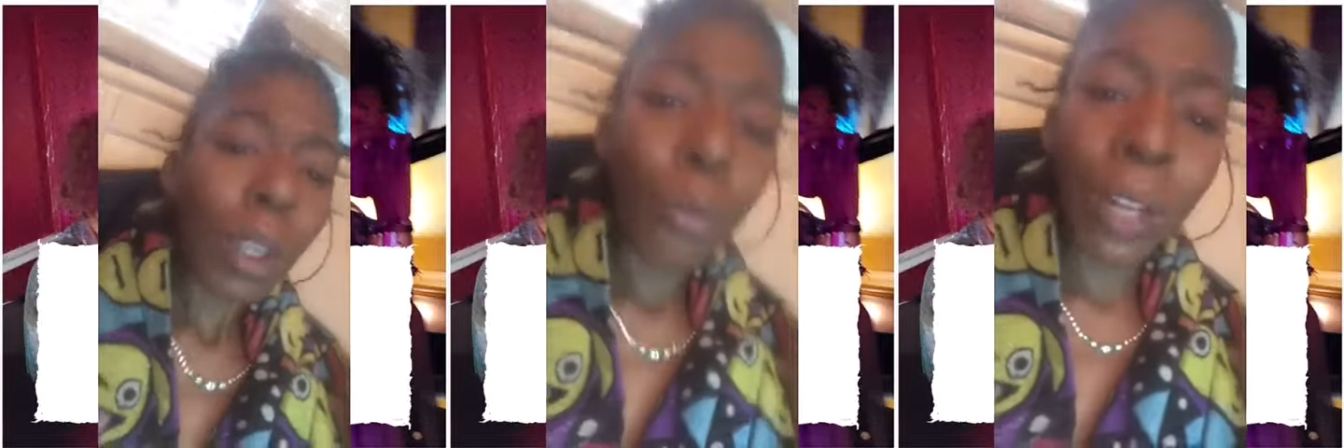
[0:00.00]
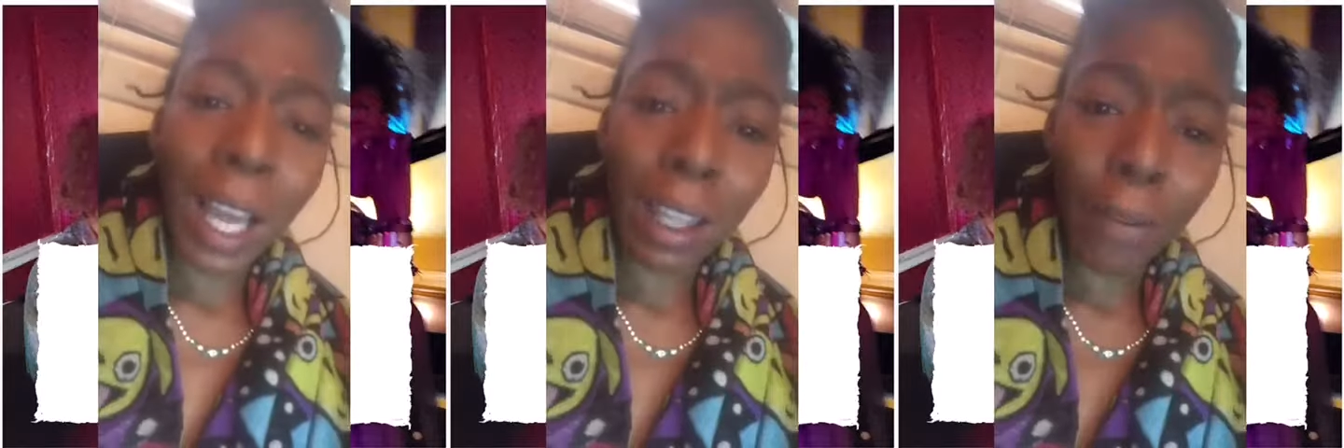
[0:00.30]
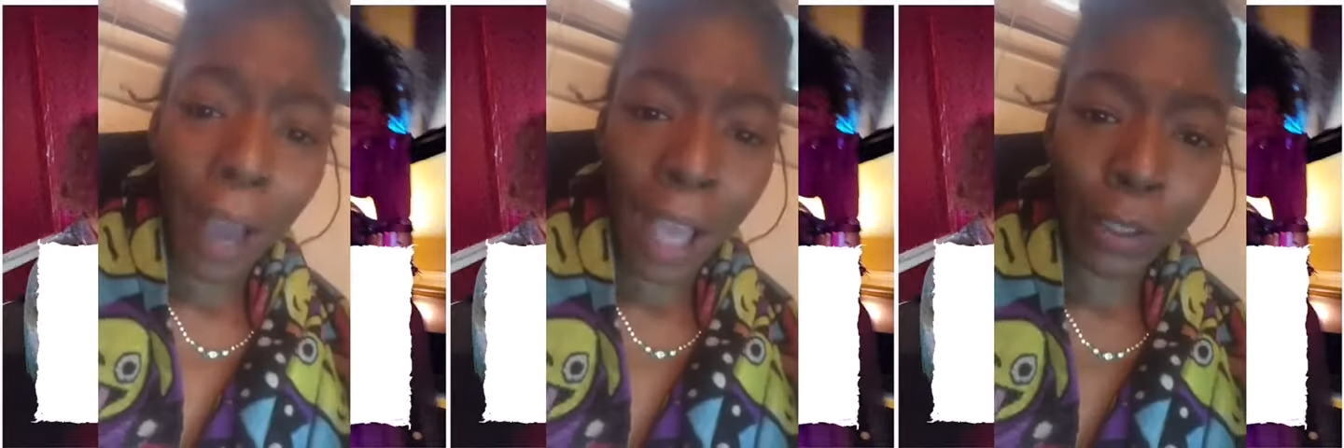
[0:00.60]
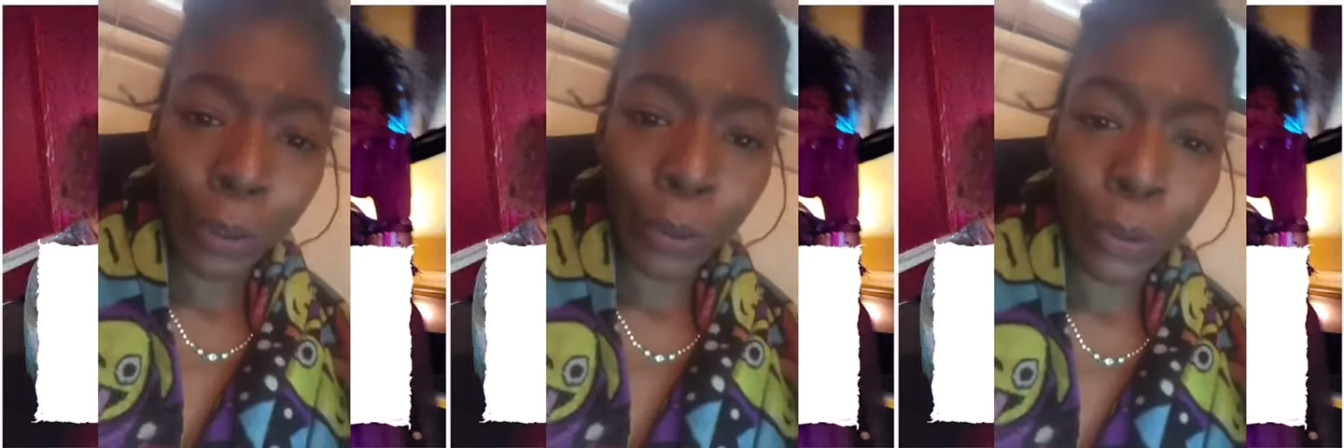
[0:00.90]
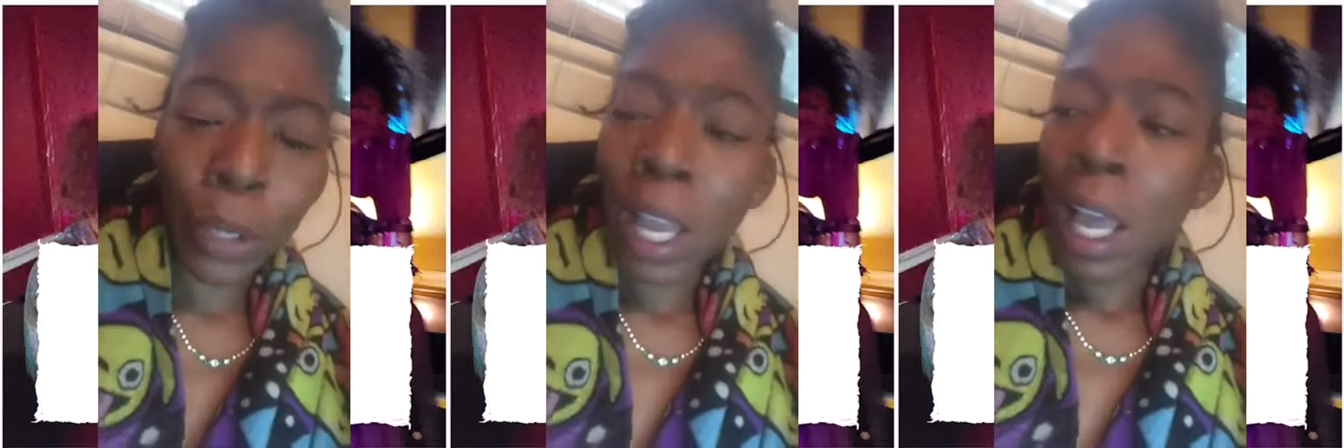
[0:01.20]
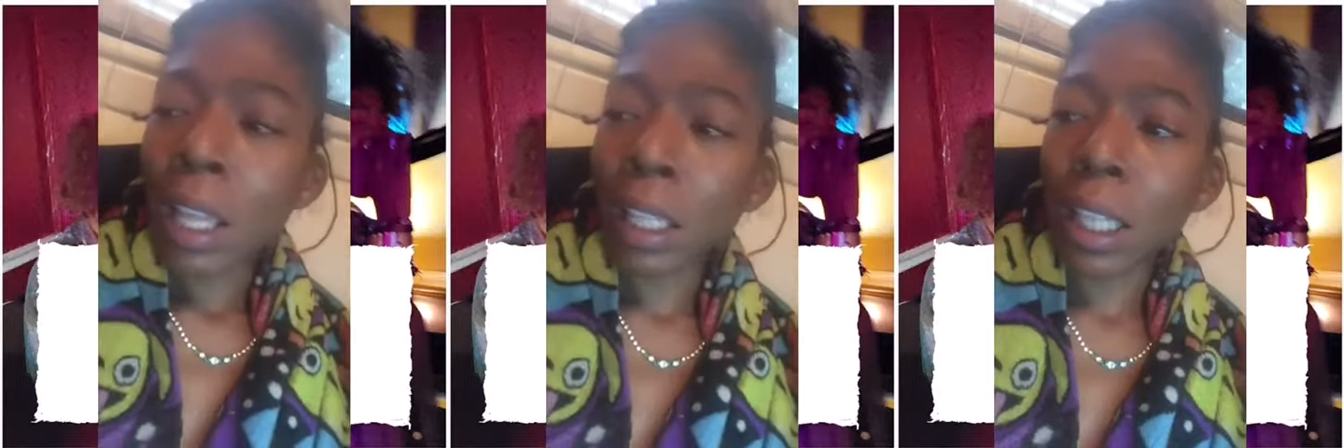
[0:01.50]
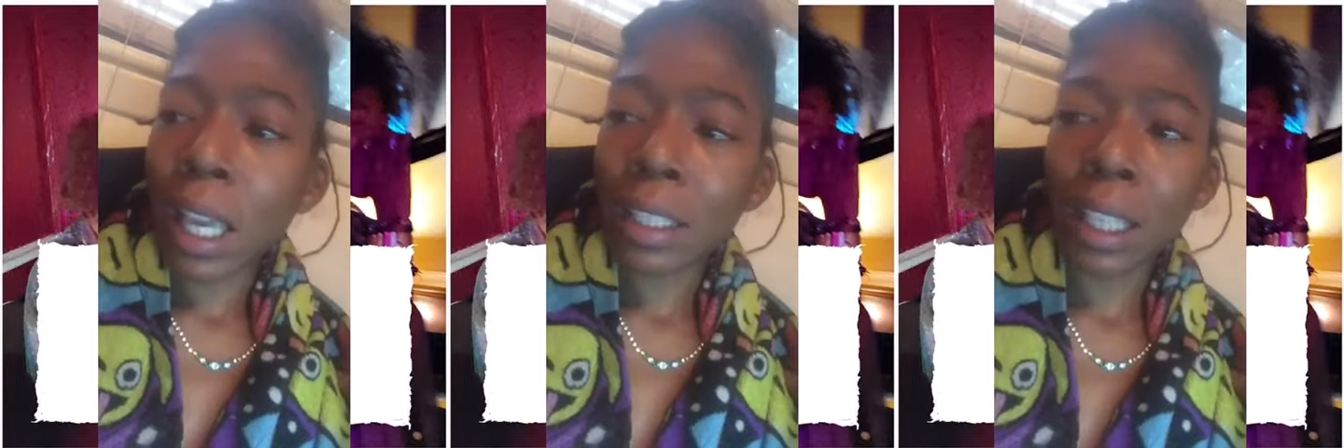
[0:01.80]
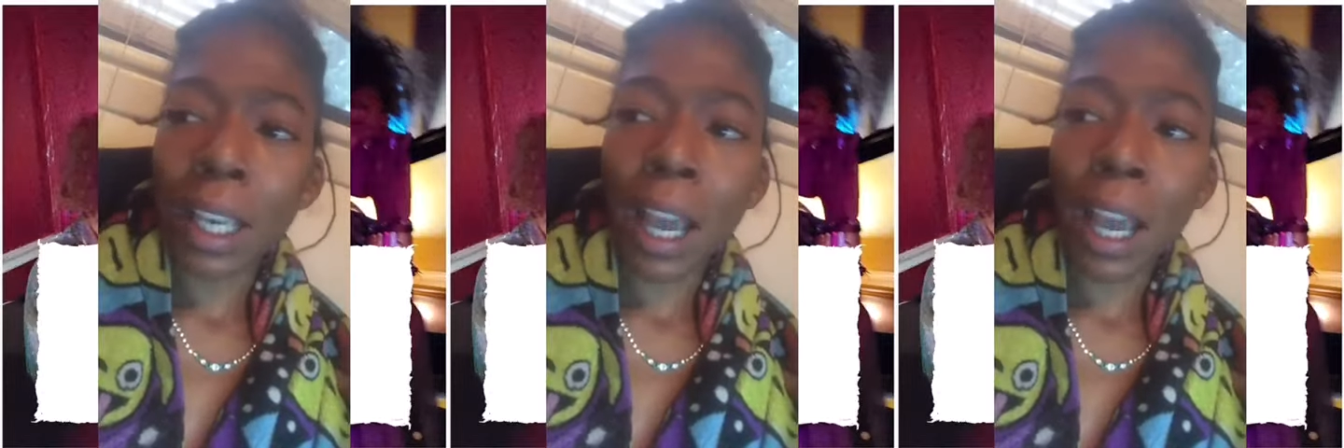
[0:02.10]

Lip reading: When I left high school, the last thing